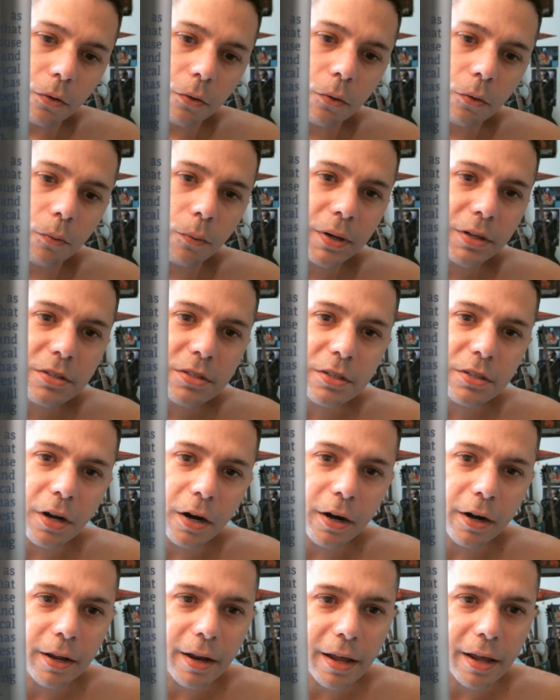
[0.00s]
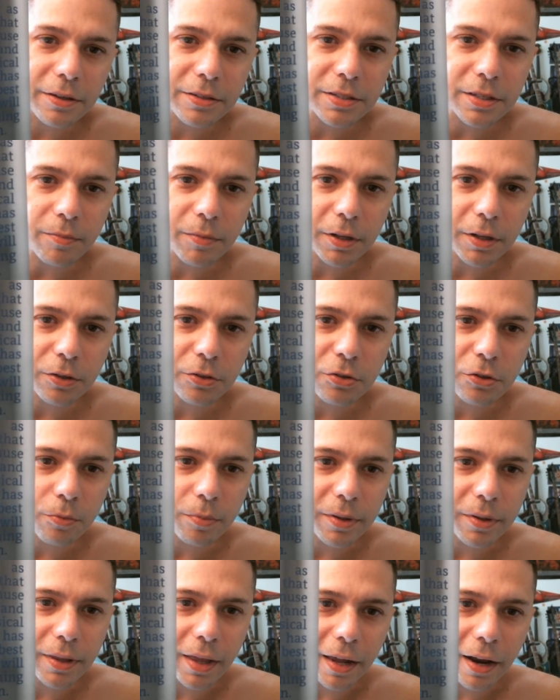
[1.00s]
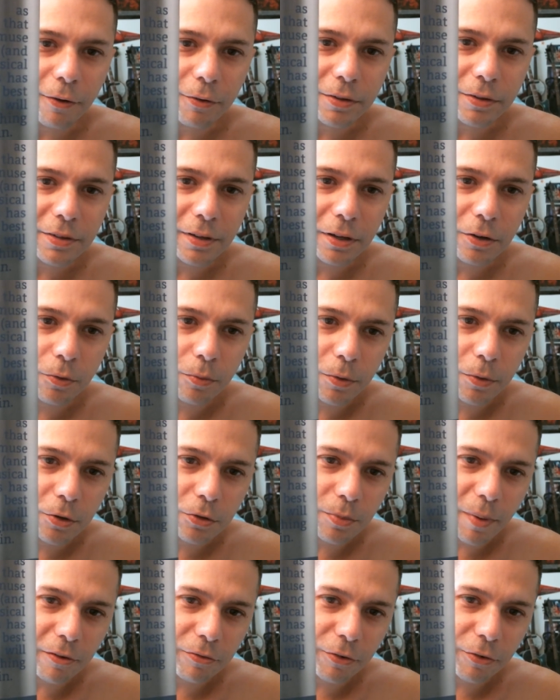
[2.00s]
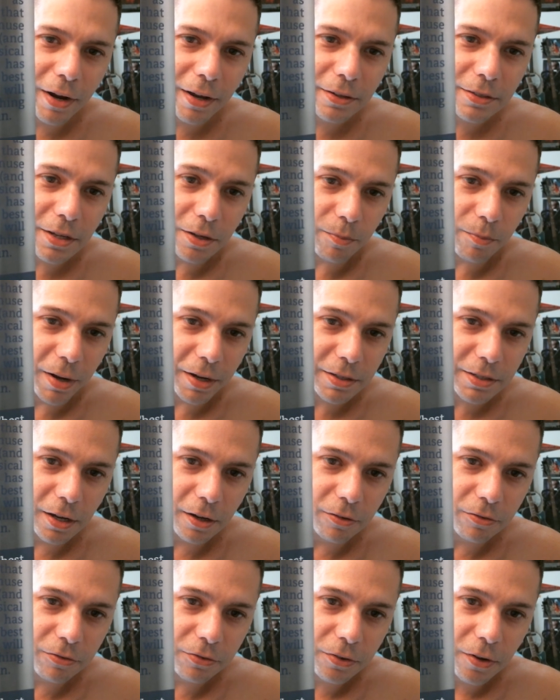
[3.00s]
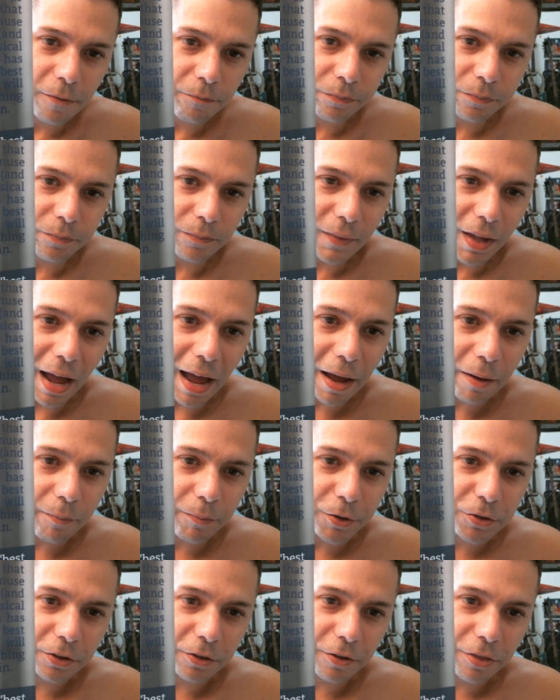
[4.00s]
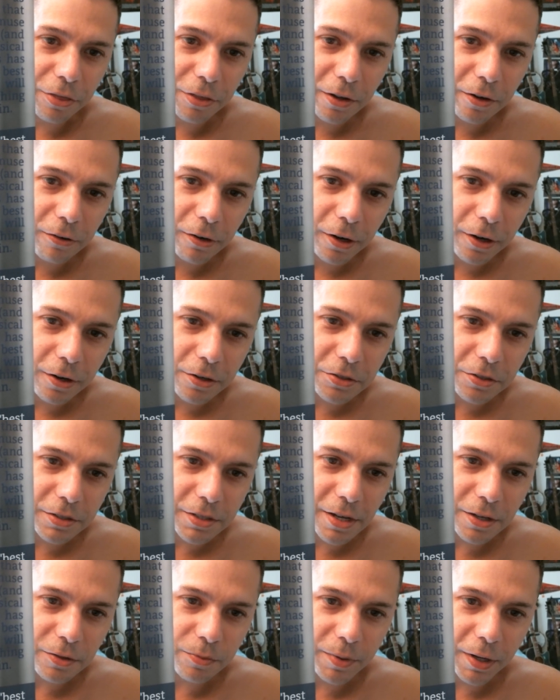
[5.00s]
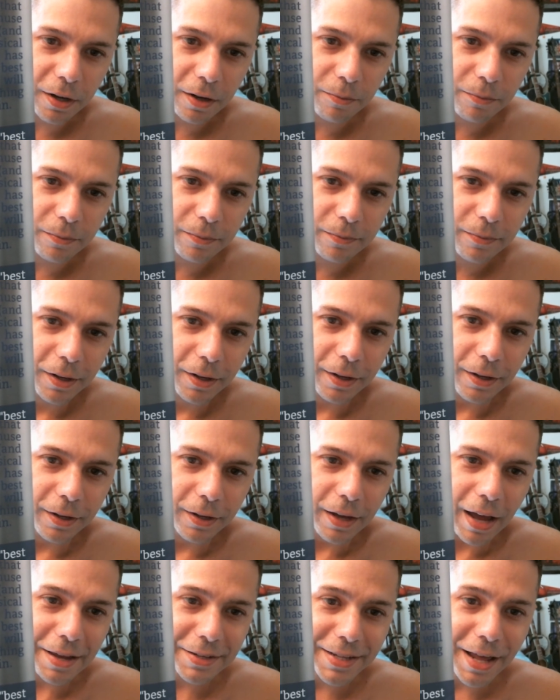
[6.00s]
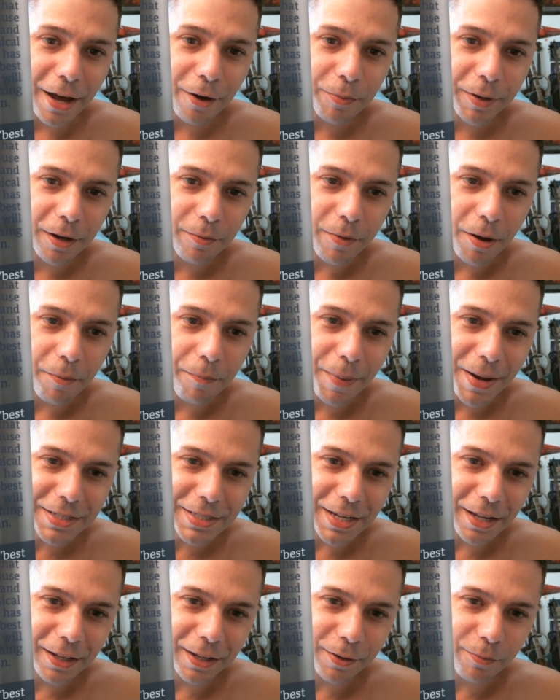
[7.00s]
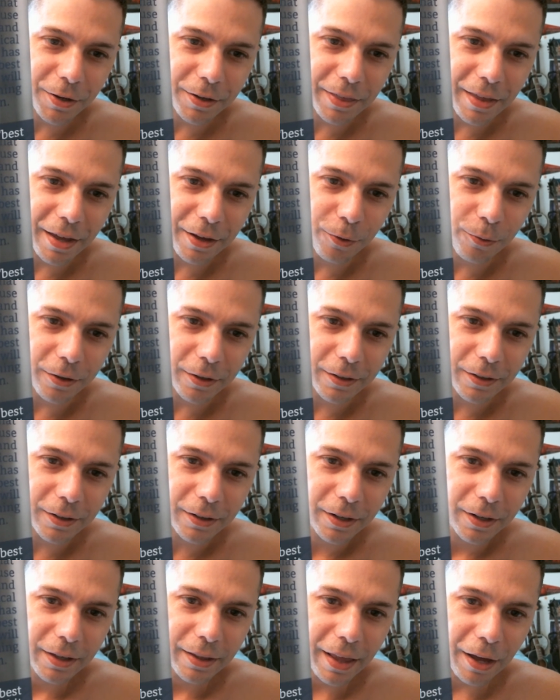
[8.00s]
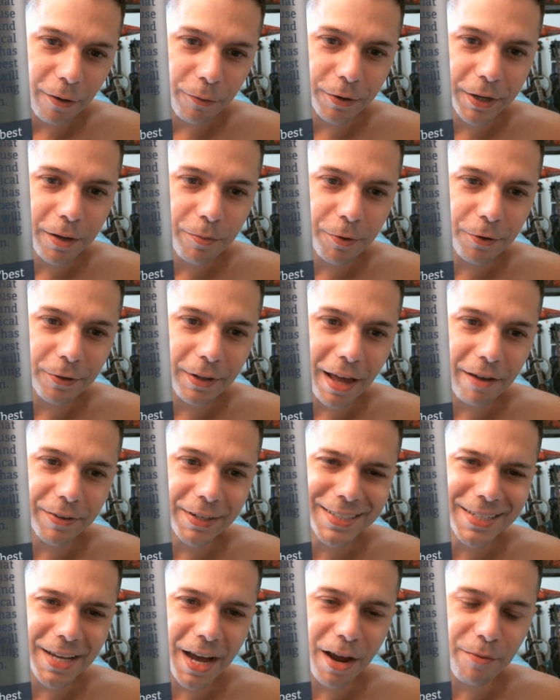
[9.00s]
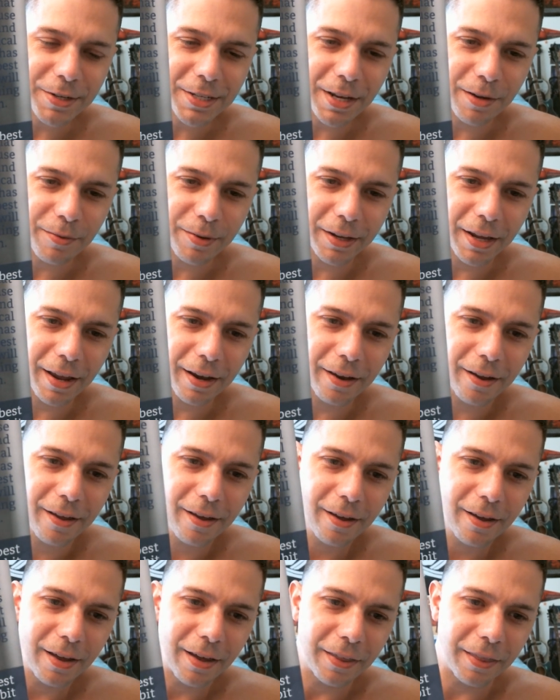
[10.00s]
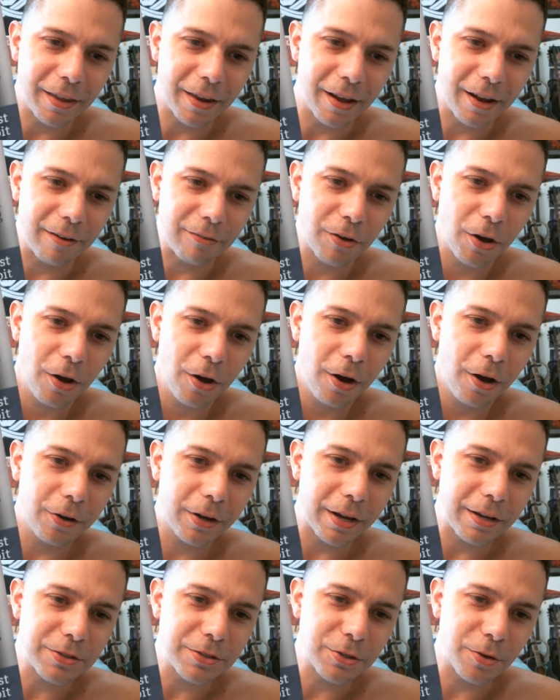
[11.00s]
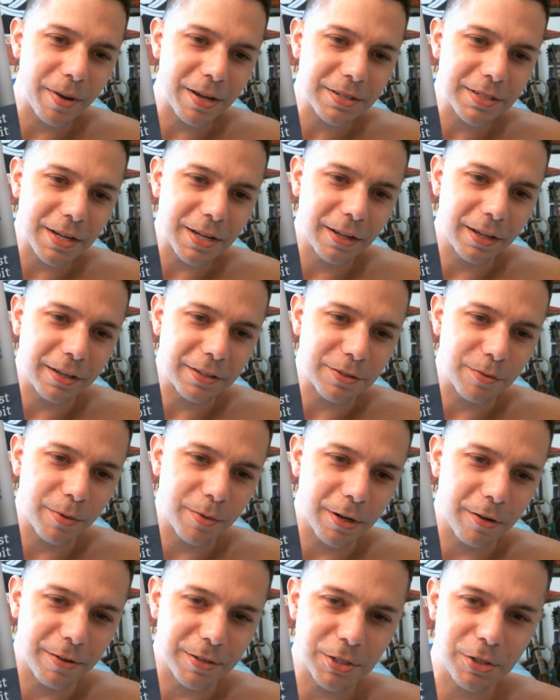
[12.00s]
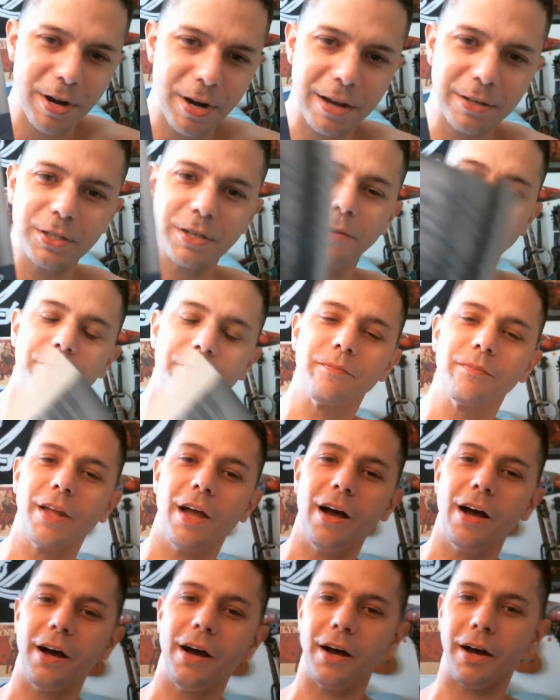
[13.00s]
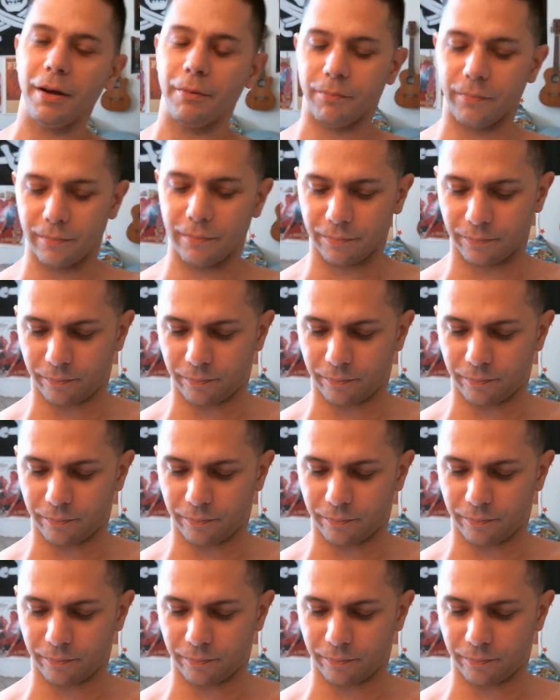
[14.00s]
what started as something stupid that I would say to amuse my friends and myself at musical theater rehearsals has become has now become a best-selling book that you will that will keep you laughing time and time again. And then I have okay, so best-selling is a bit of a stretch. Um,